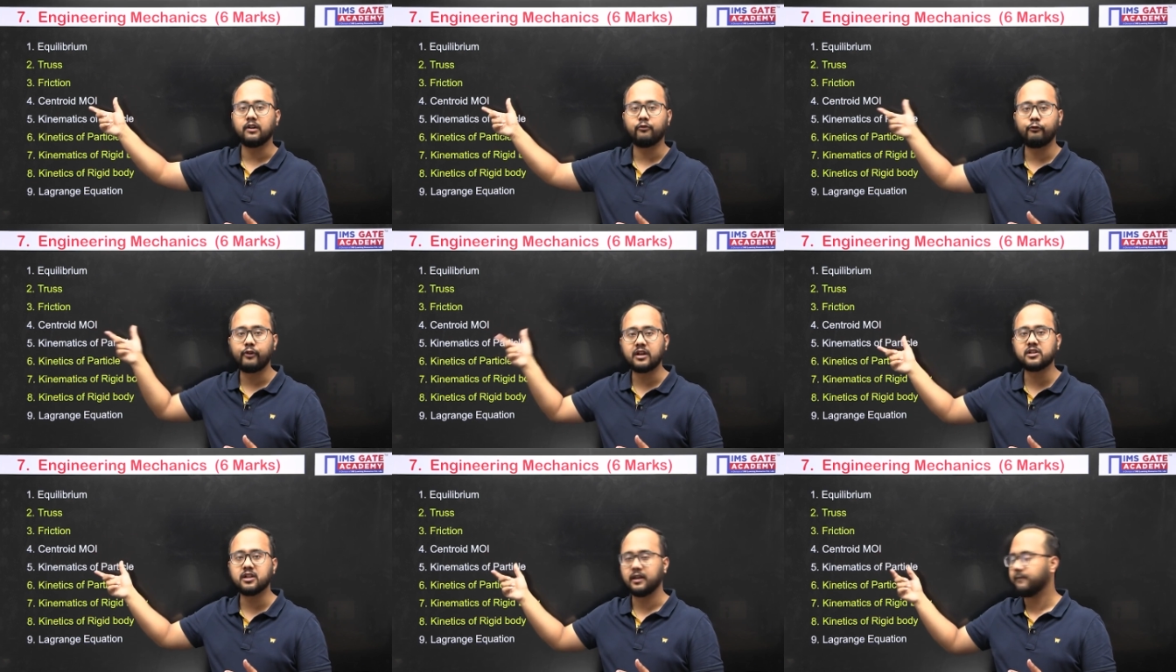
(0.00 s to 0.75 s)

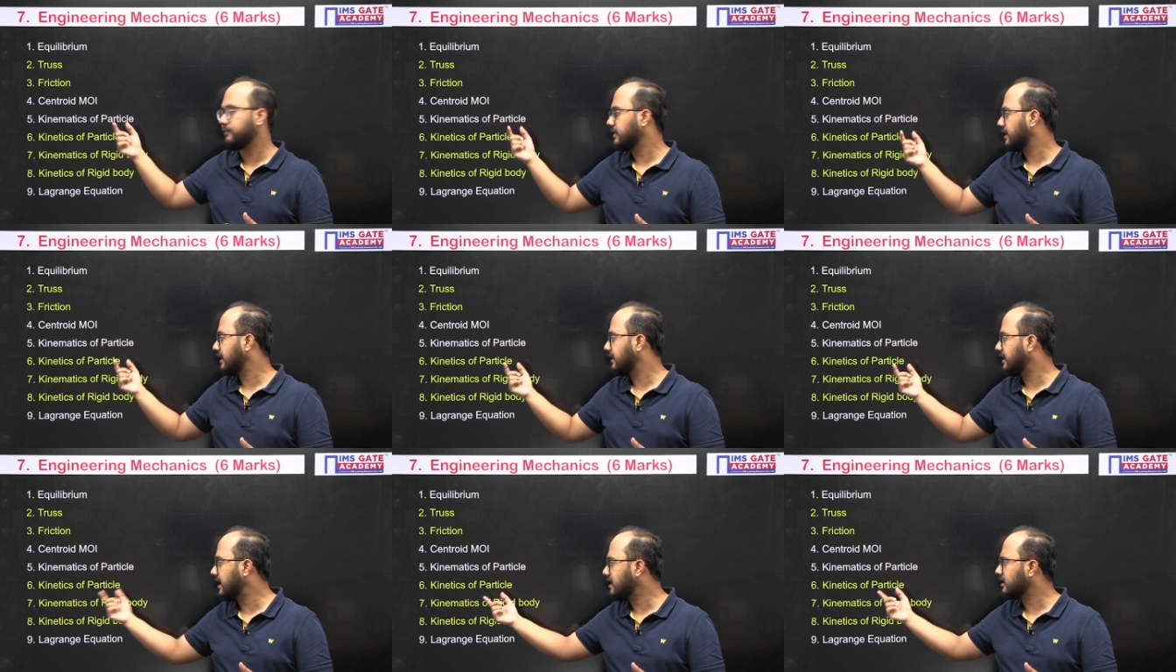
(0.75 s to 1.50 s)
Friction.
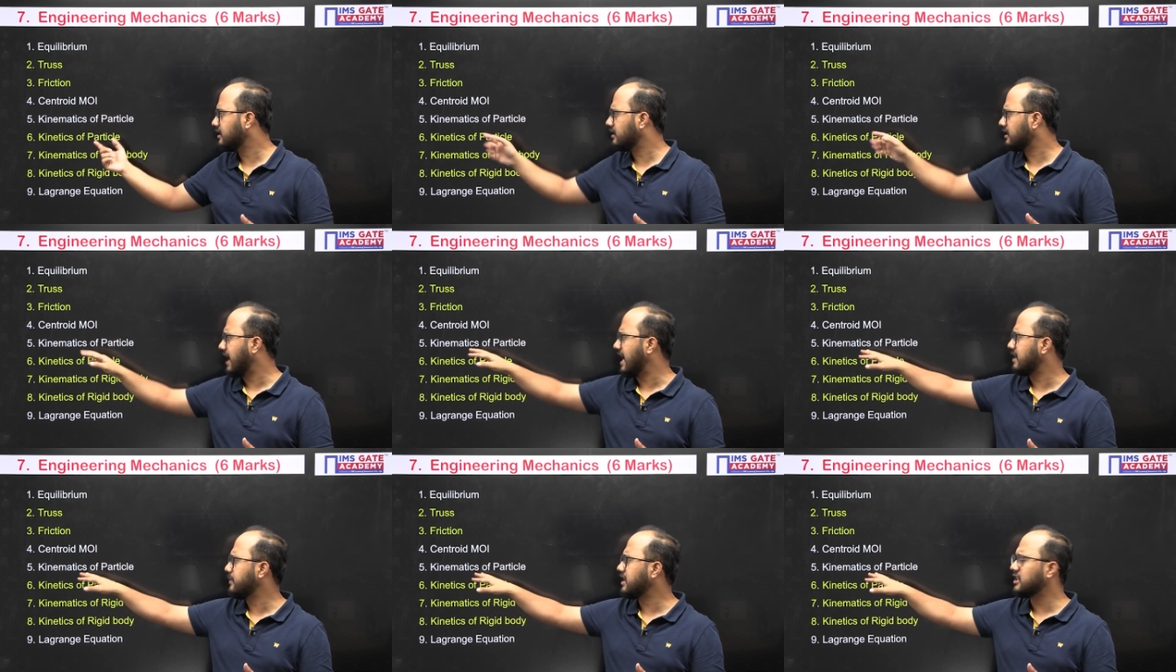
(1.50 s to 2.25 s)
Then
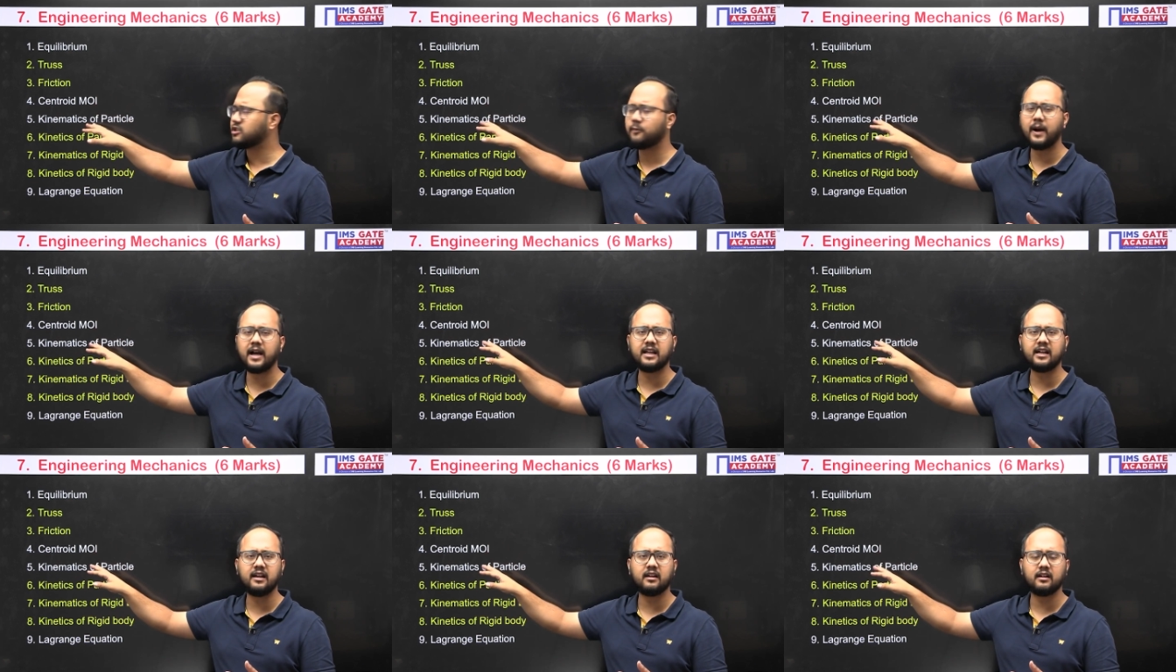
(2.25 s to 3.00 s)
kinematics of
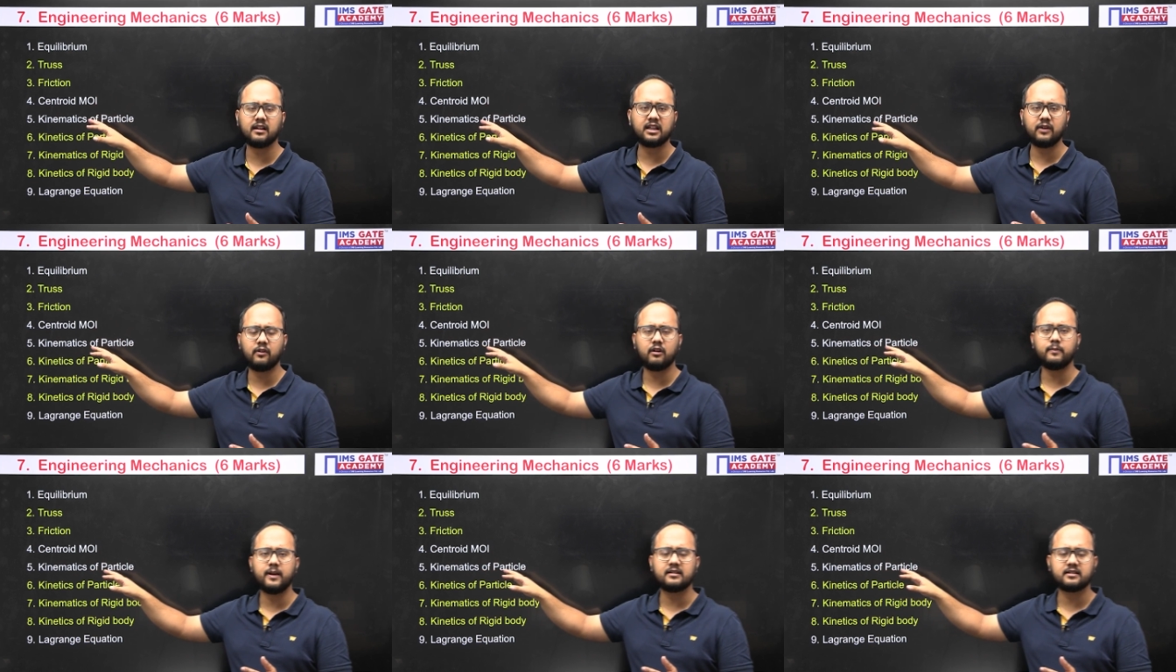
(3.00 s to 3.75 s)
particle, uh, they will not
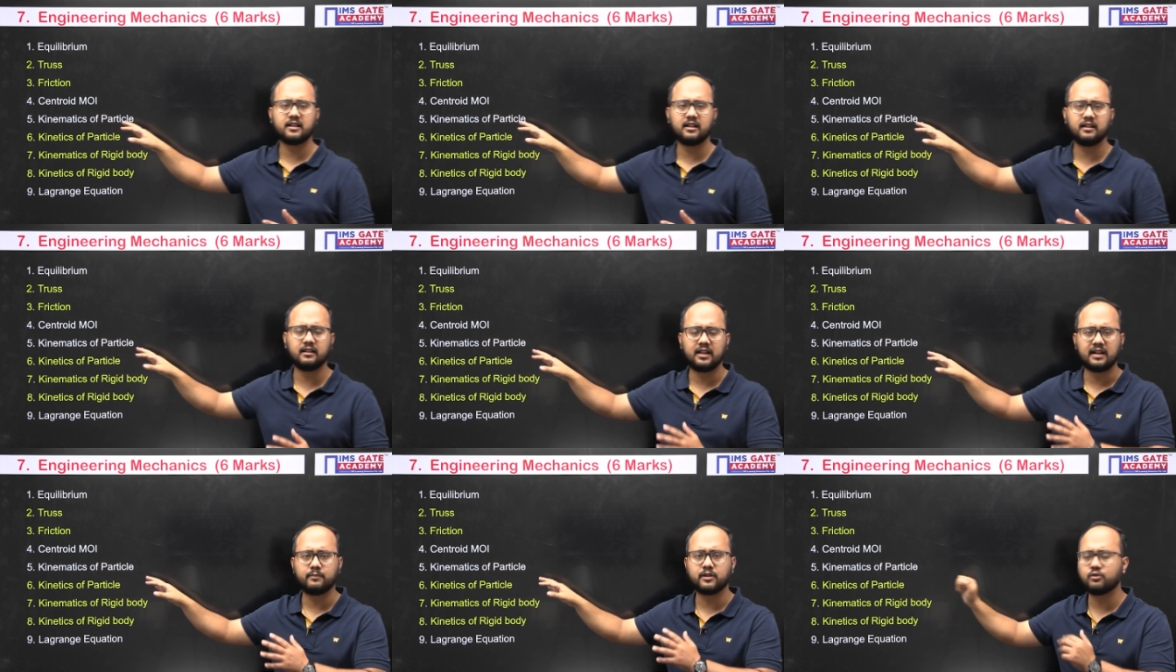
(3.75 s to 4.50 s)
be asking
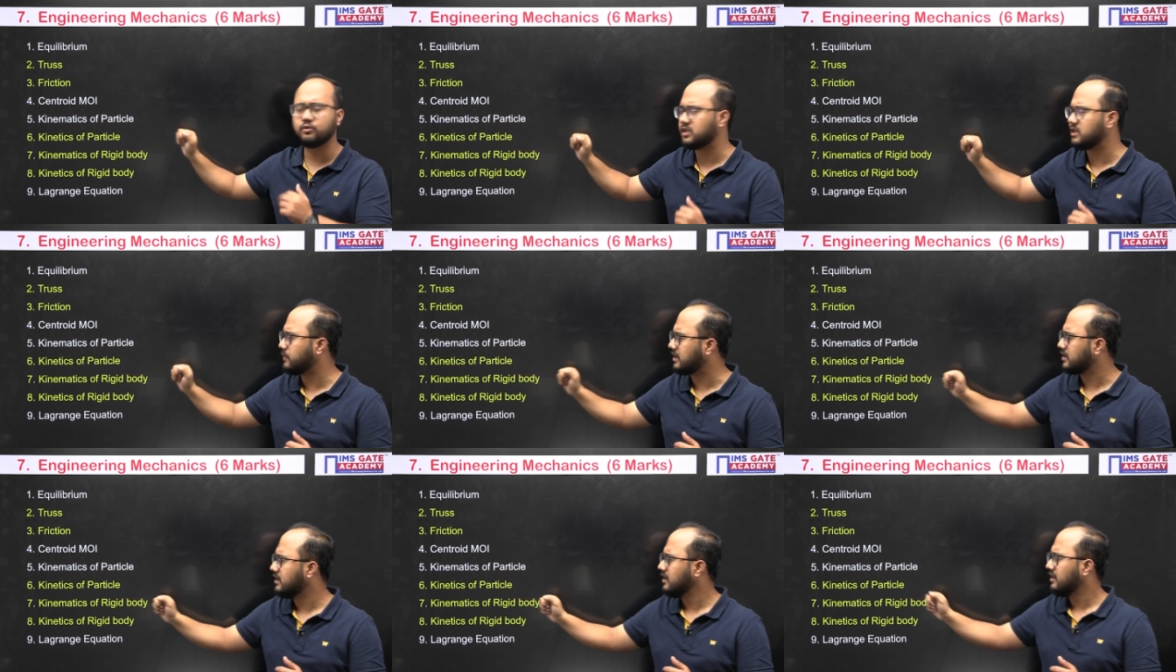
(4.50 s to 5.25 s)
that much question. But
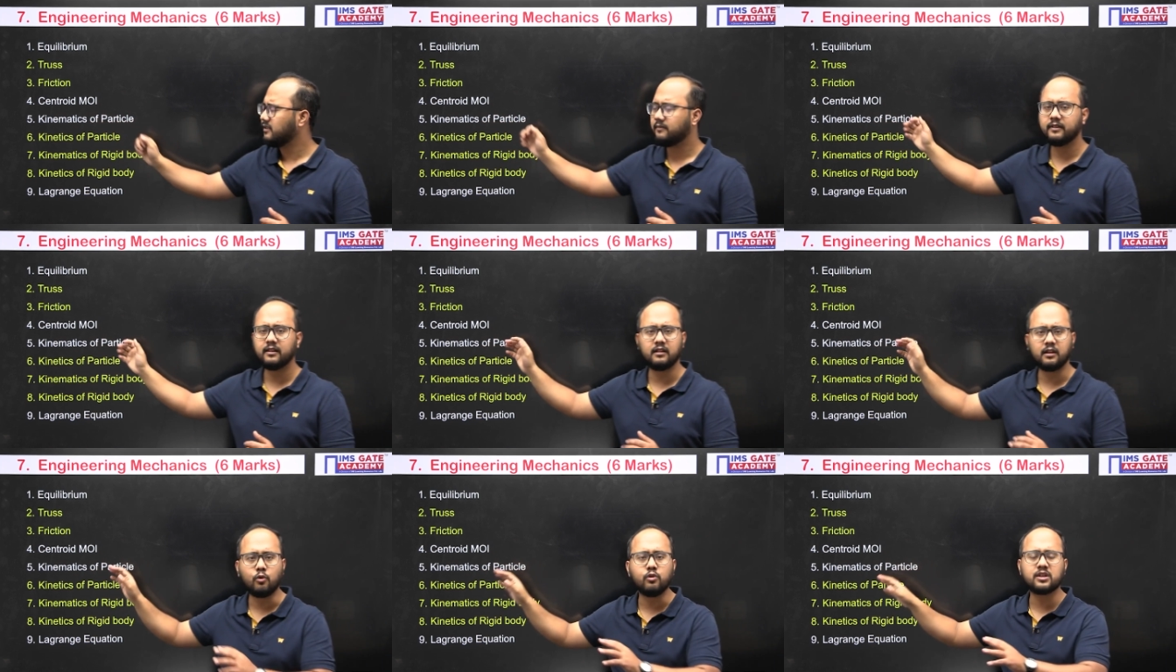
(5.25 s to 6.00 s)
the
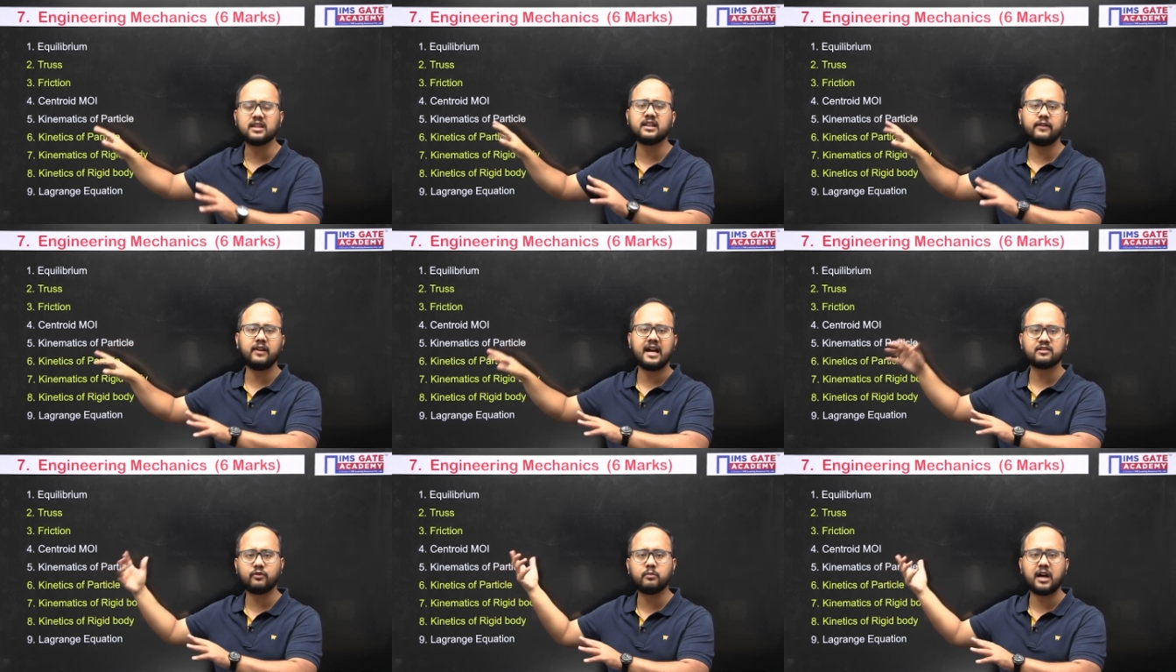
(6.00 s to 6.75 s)
question they will ask
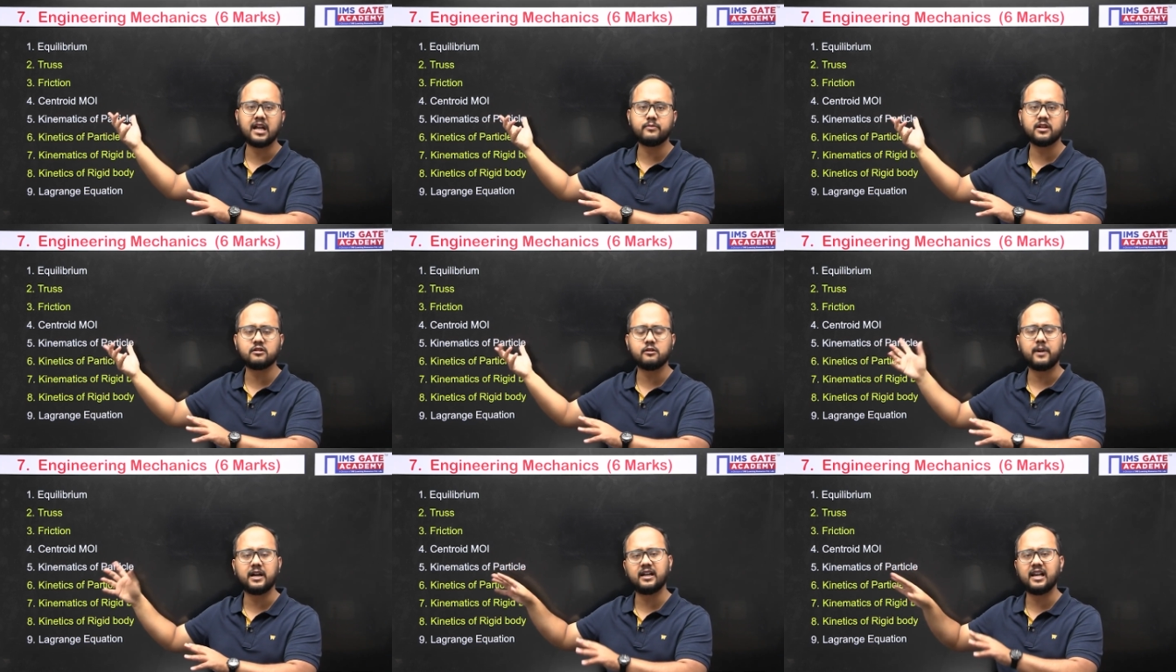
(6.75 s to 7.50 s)
from kinematics of
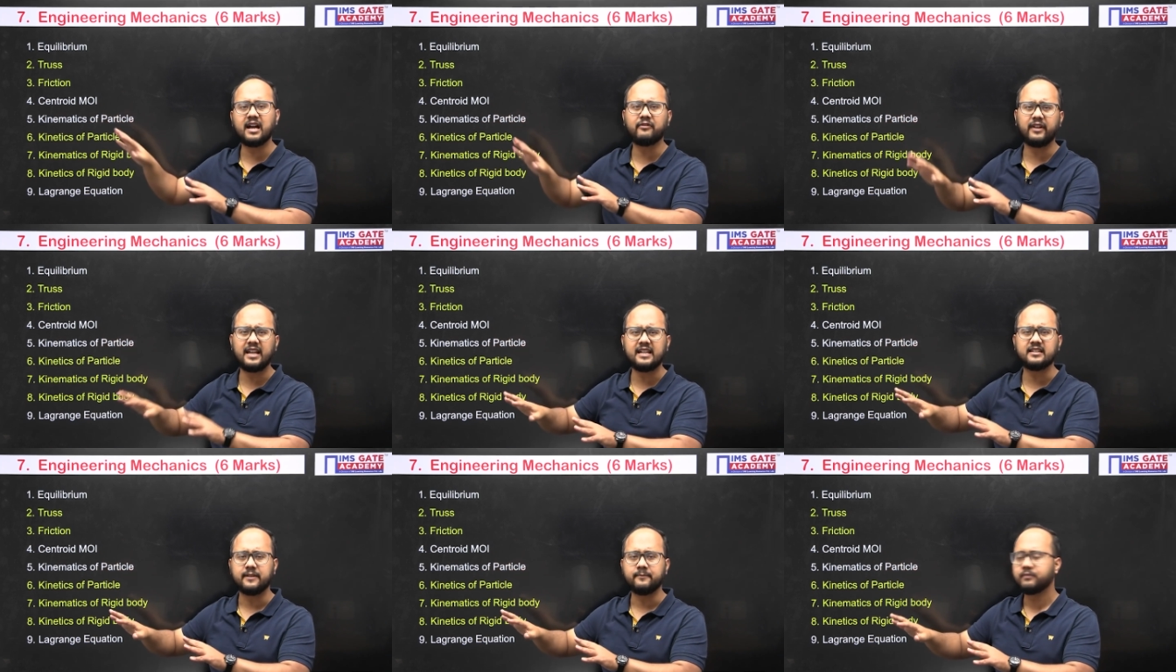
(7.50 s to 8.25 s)
particle are very easy.